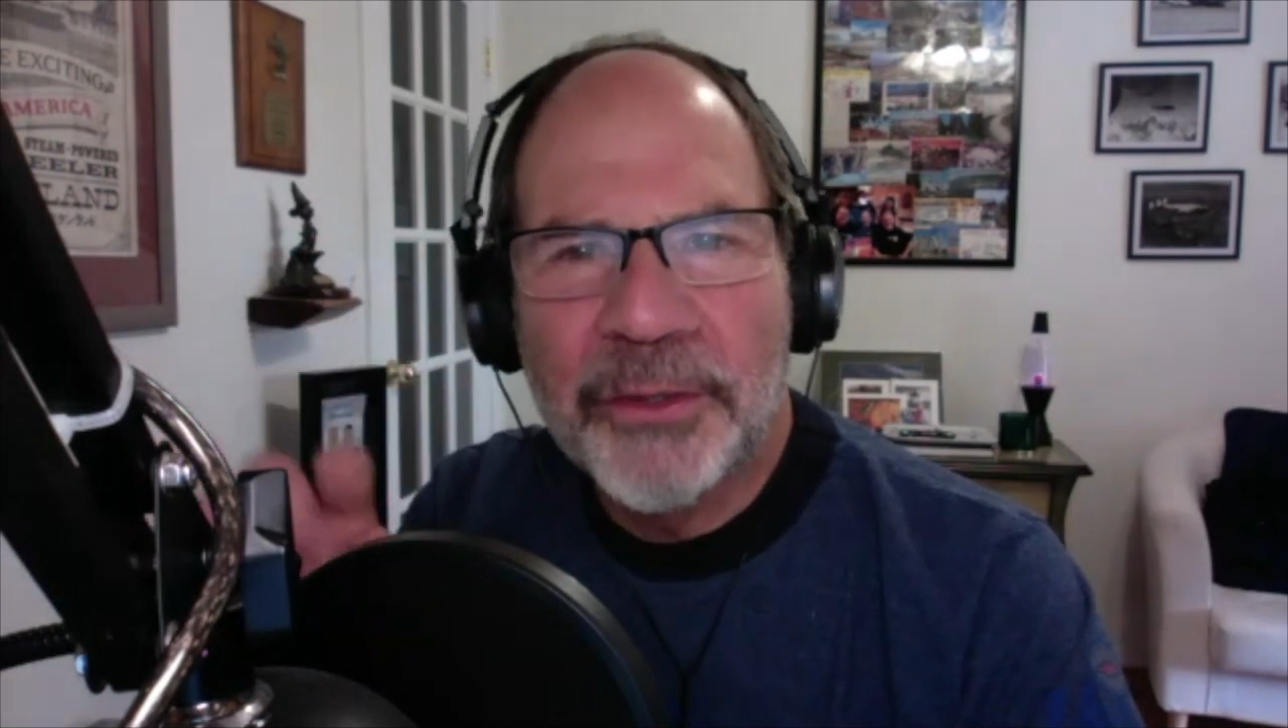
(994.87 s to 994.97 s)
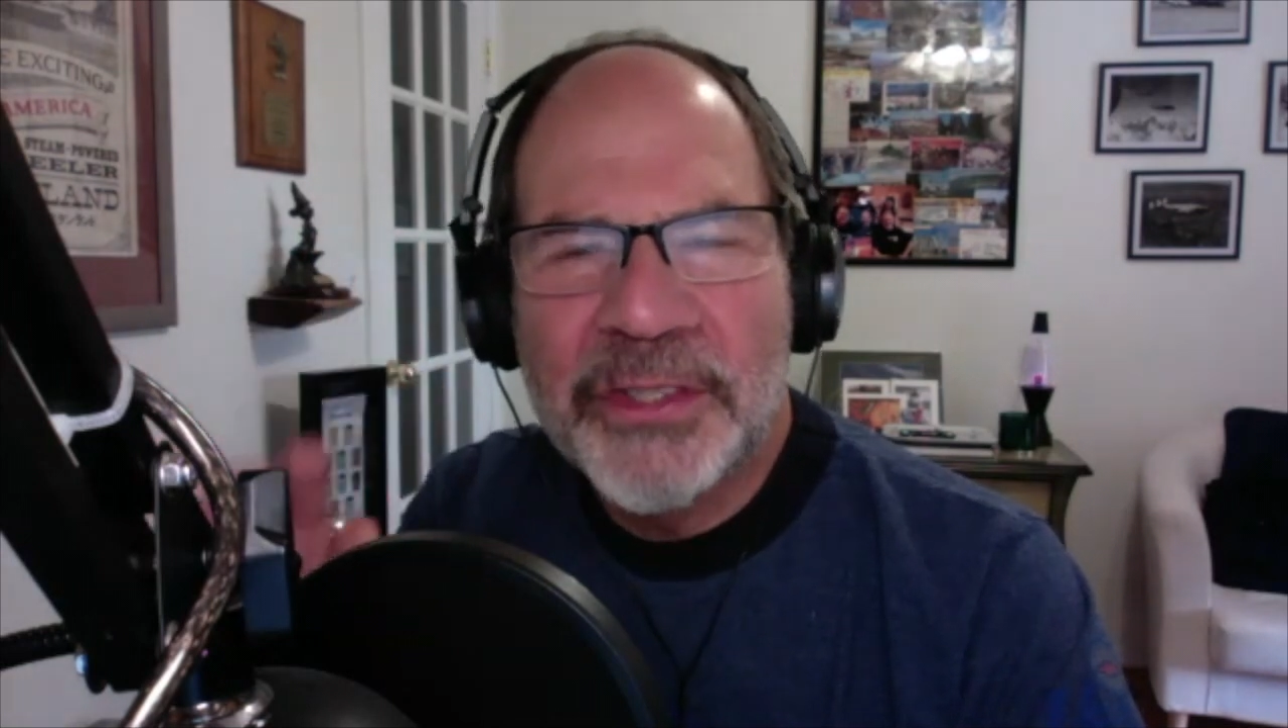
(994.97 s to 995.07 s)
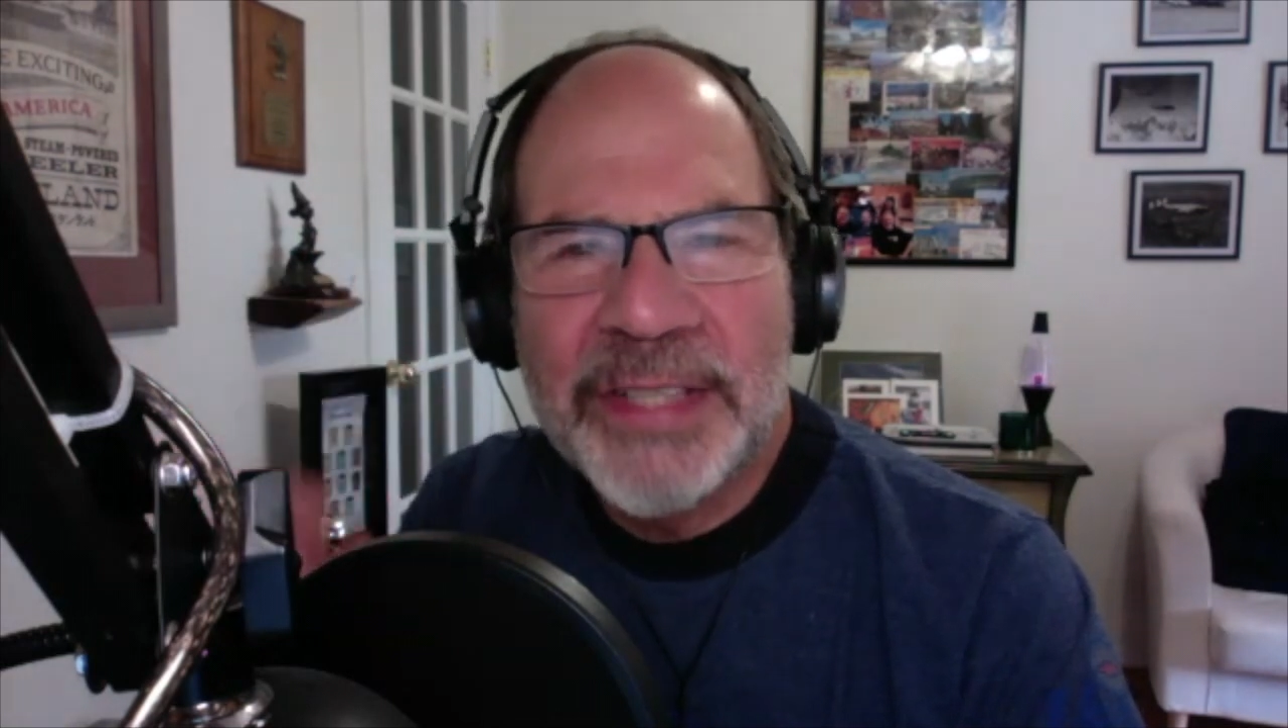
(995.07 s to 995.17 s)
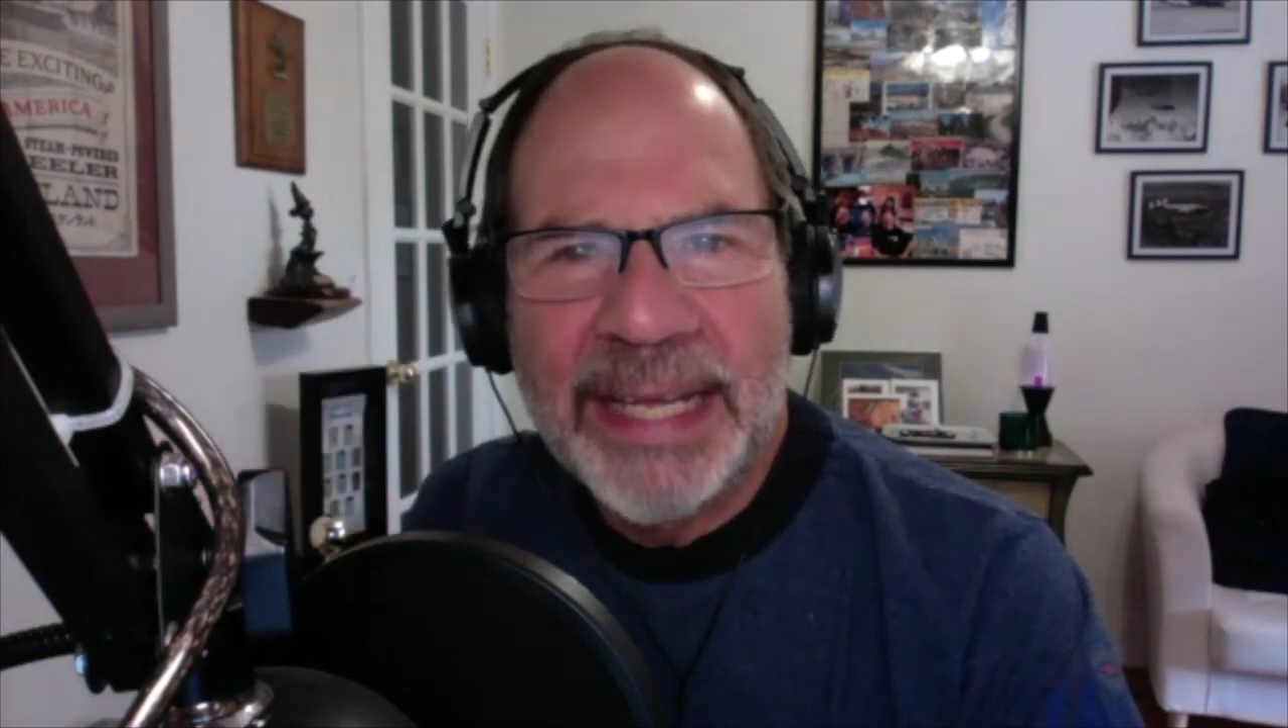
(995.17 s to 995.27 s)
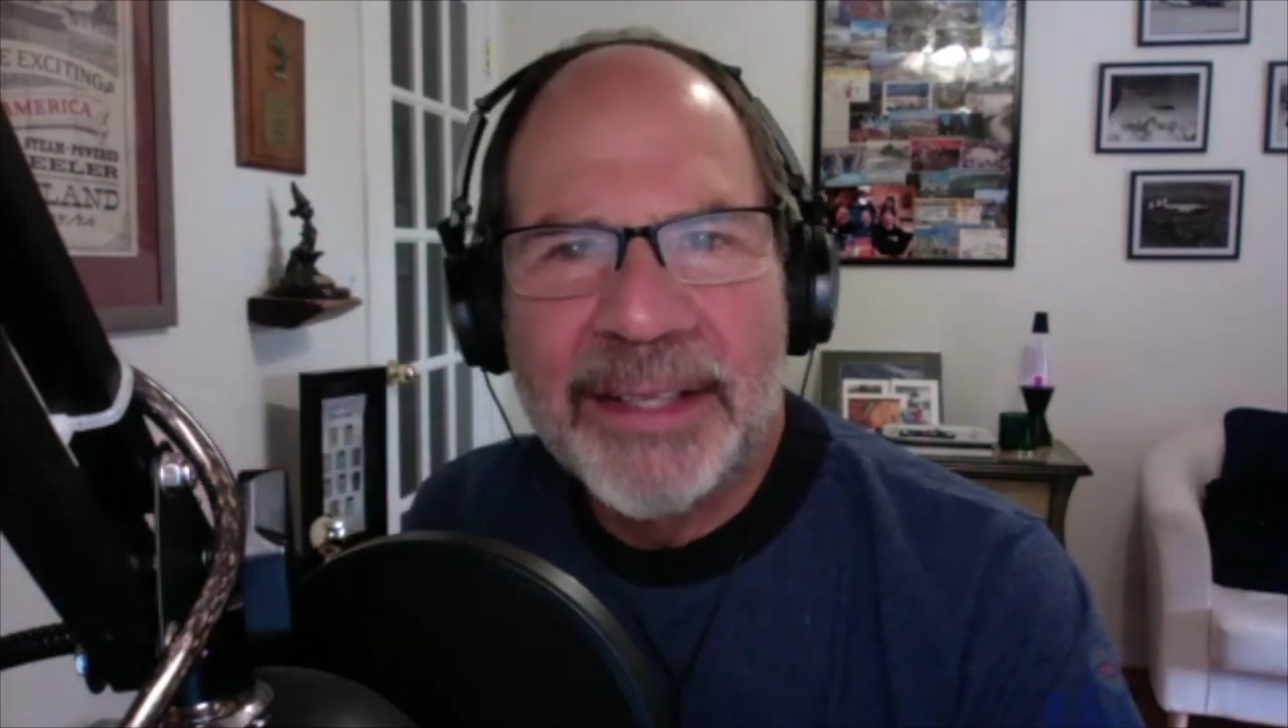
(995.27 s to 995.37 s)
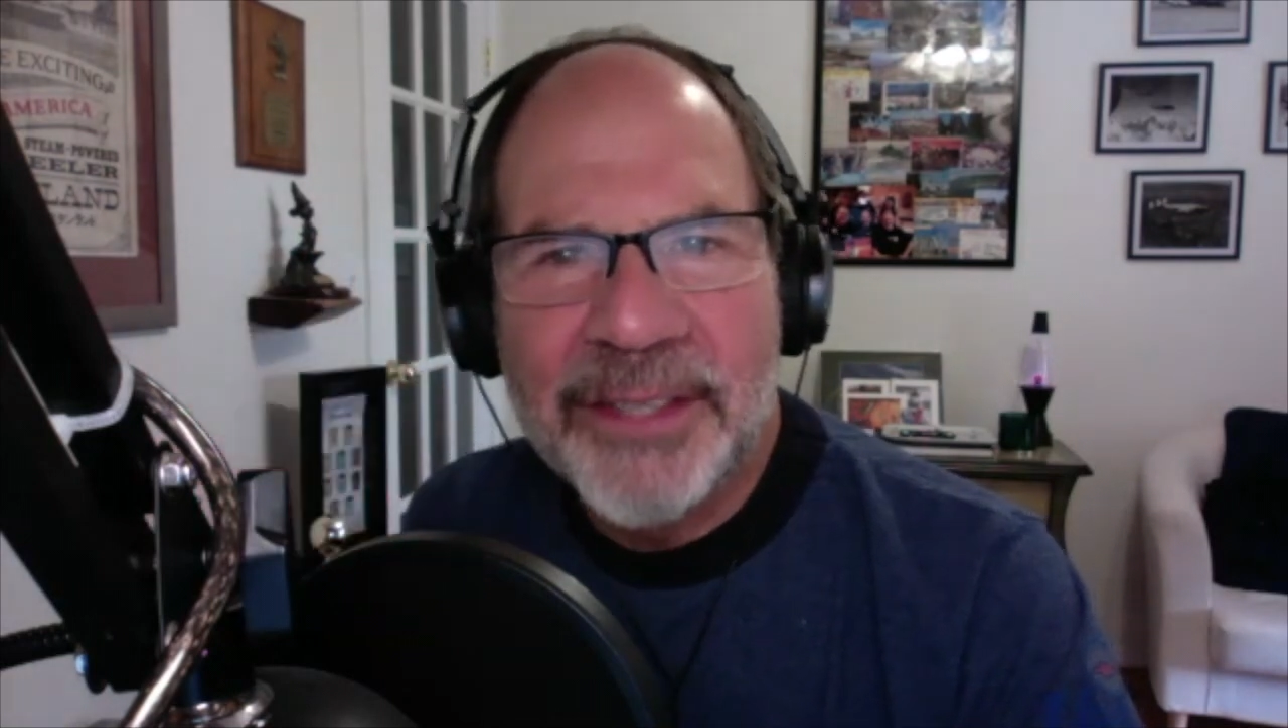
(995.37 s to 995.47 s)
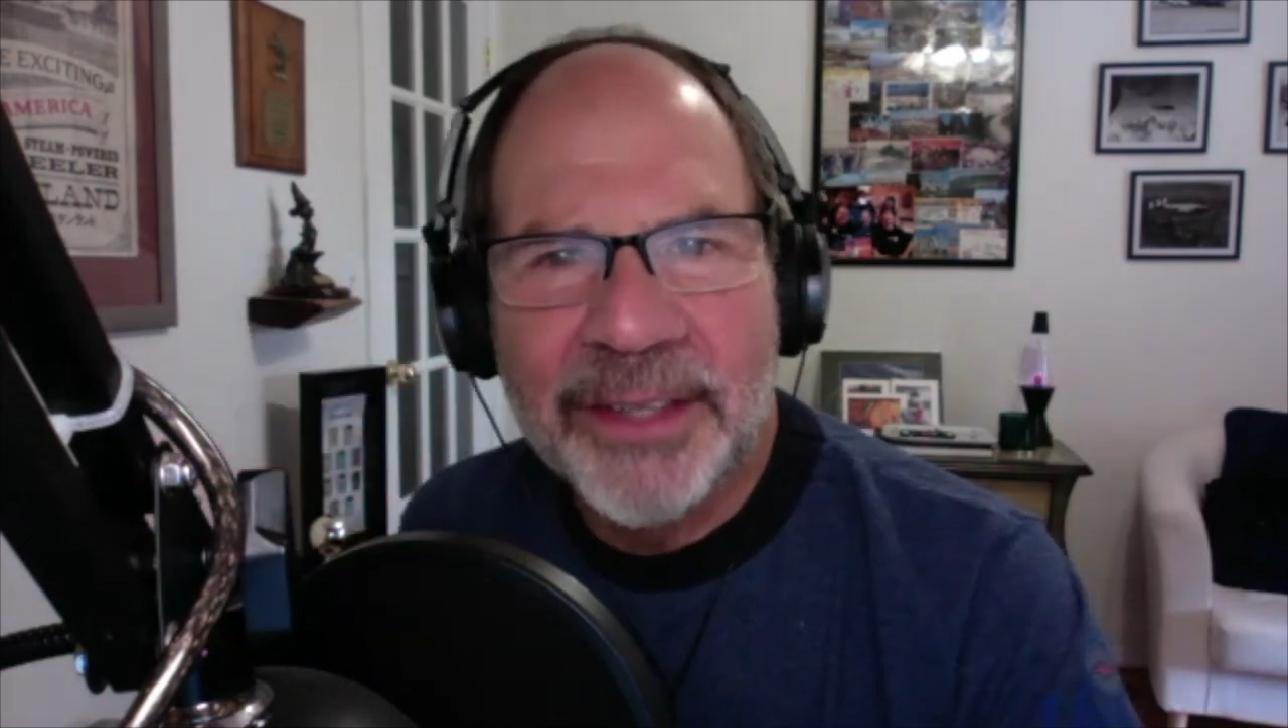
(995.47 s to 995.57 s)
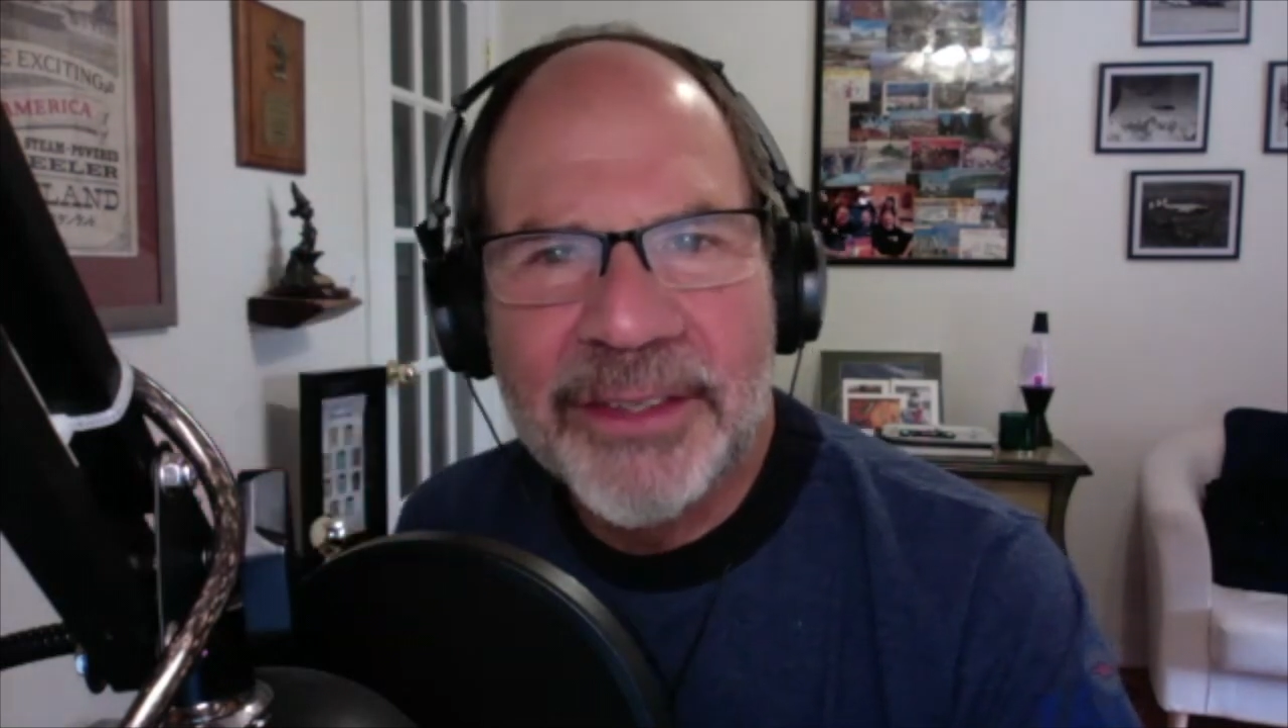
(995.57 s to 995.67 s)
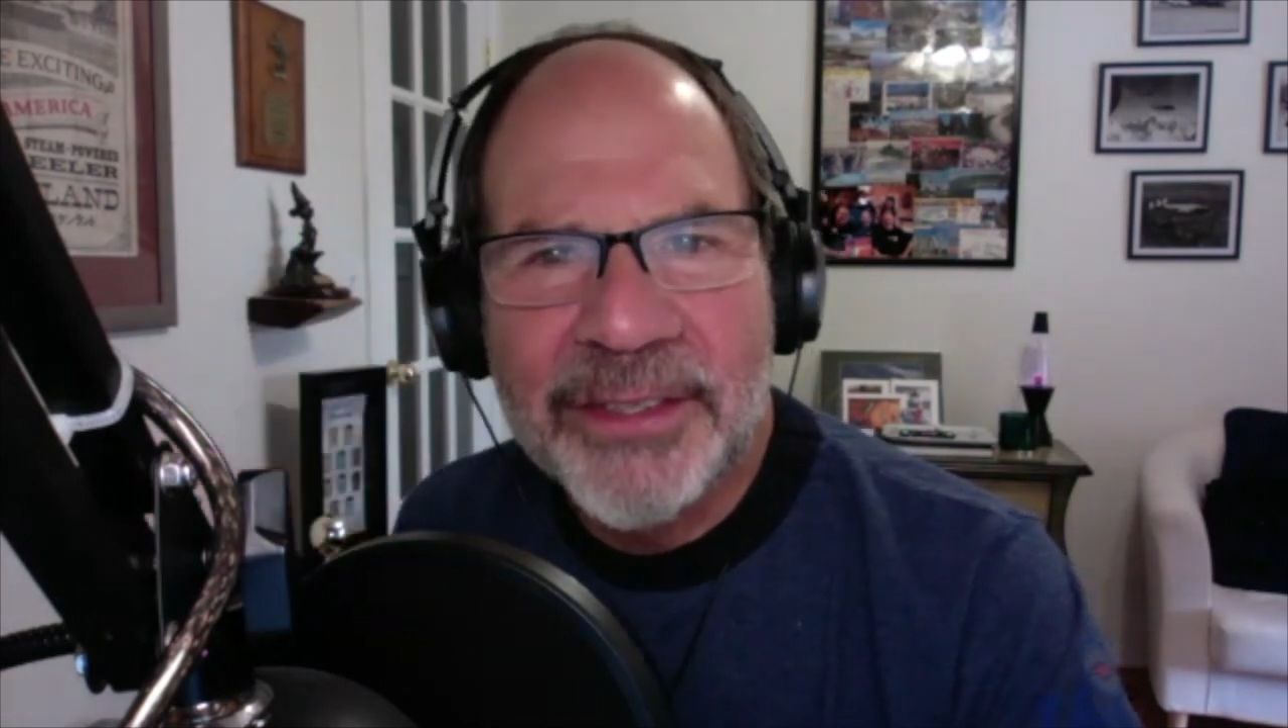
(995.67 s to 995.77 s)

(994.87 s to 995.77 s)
stains on the